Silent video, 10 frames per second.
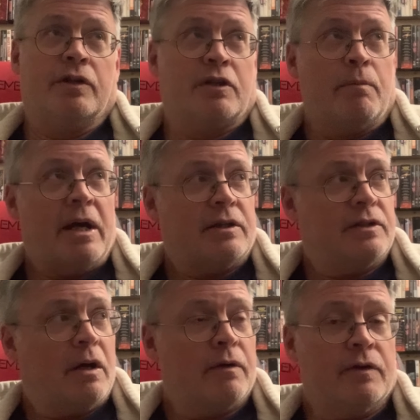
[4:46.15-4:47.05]
let's go back to
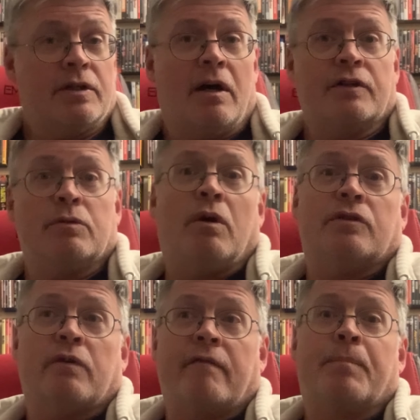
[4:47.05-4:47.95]
Terror of the Tongs. You
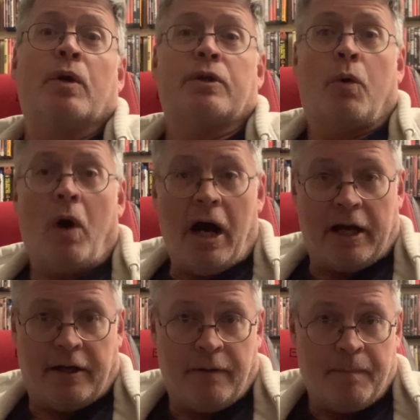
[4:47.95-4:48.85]
also have Burt Kwok,